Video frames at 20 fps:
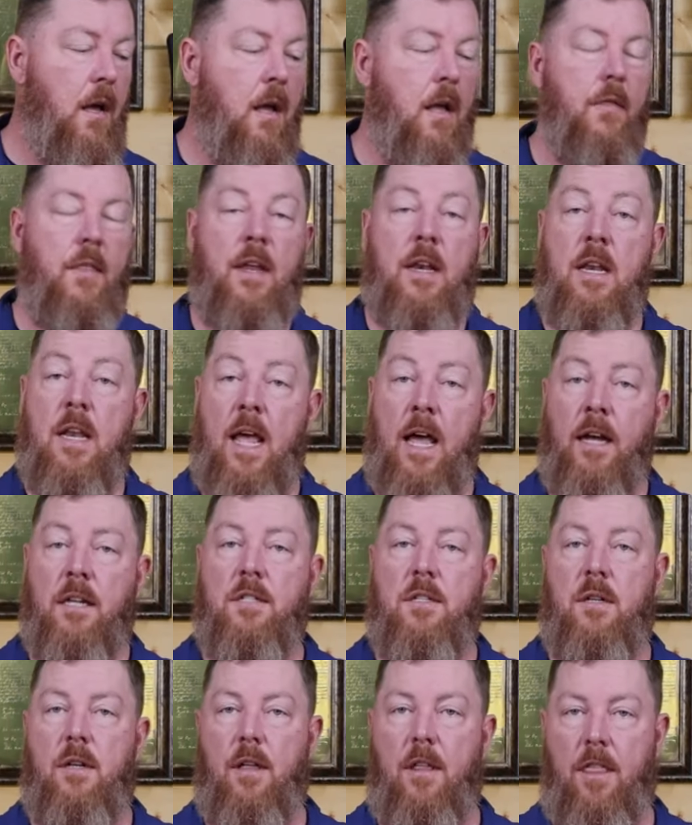The
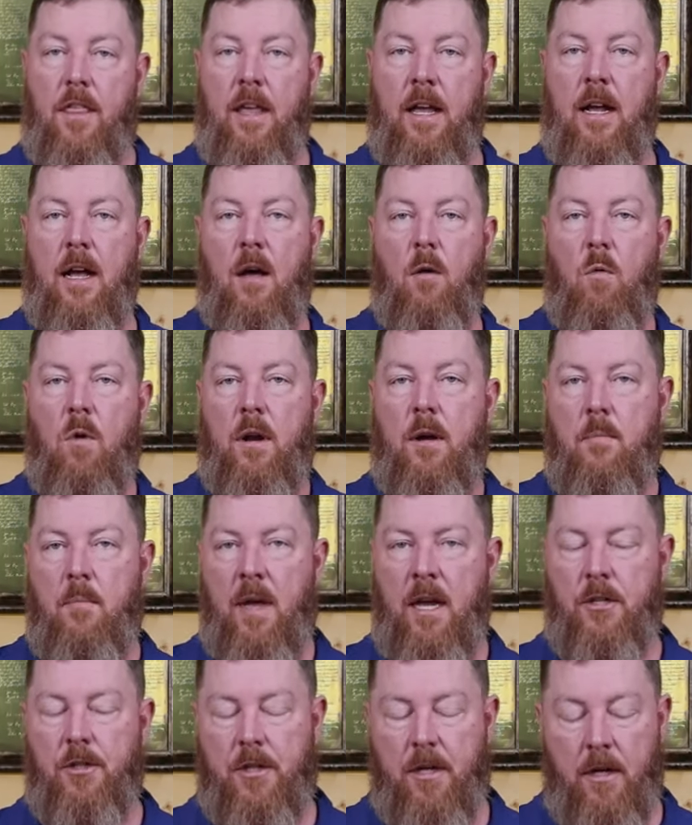next thing I want to
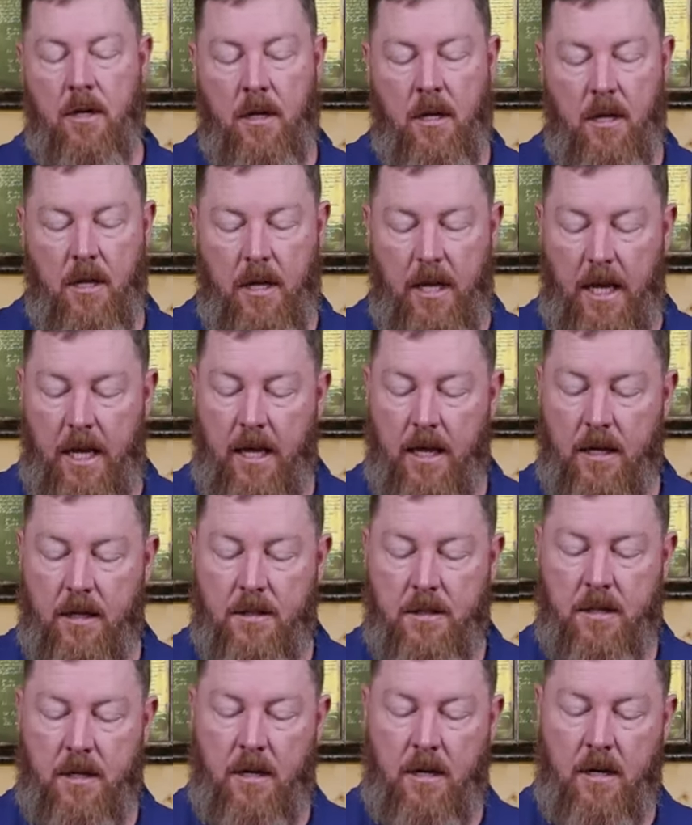measure
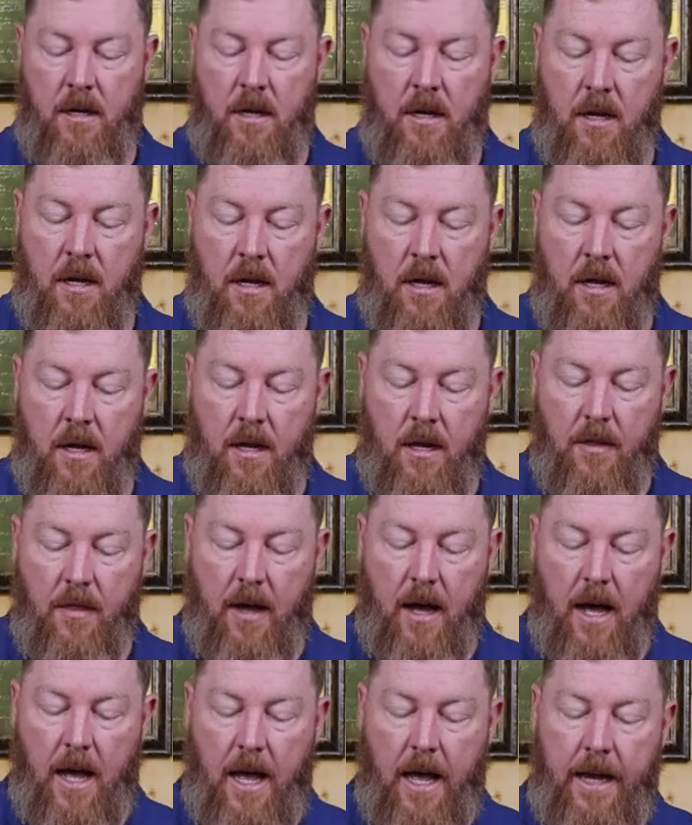is the
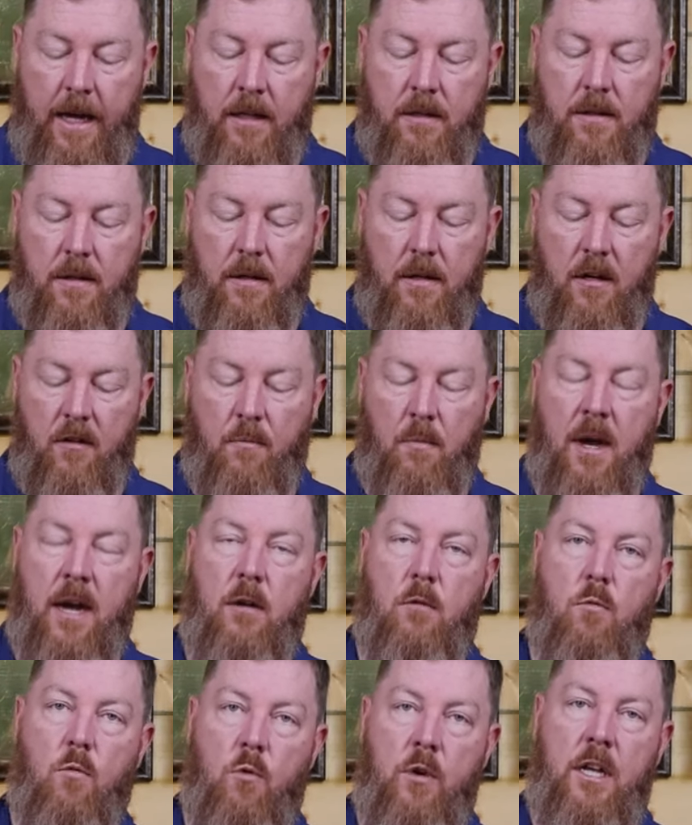height of my
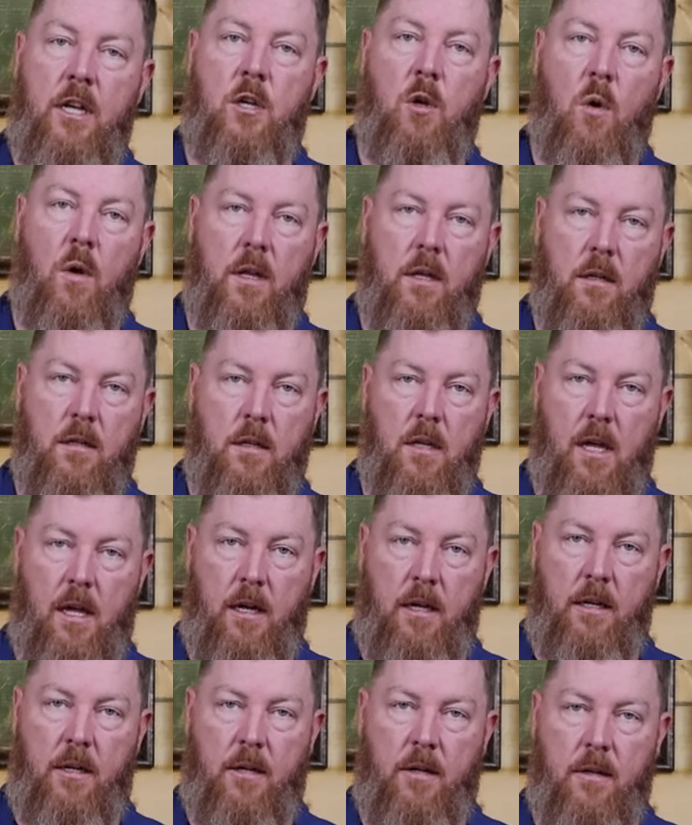recoil
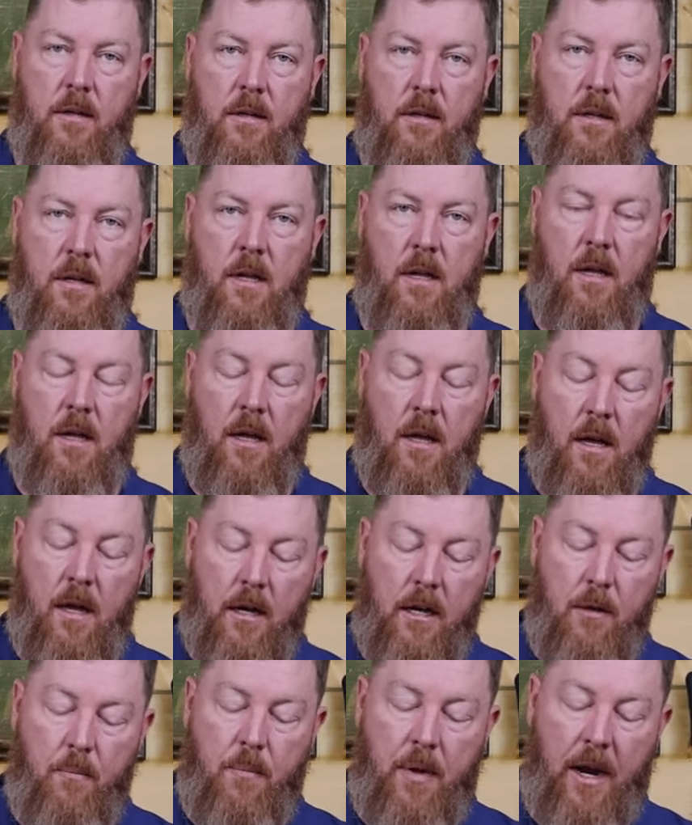lug
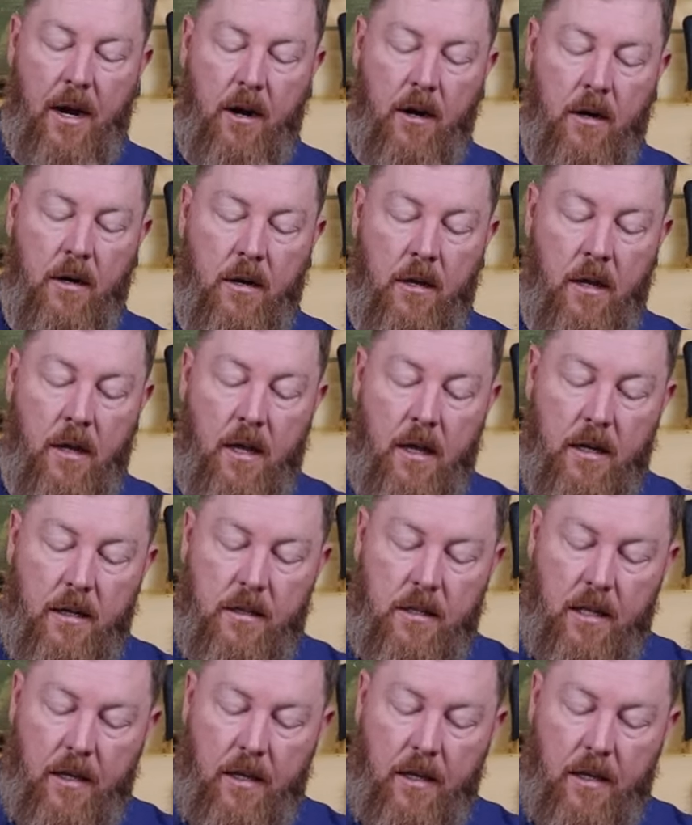compared to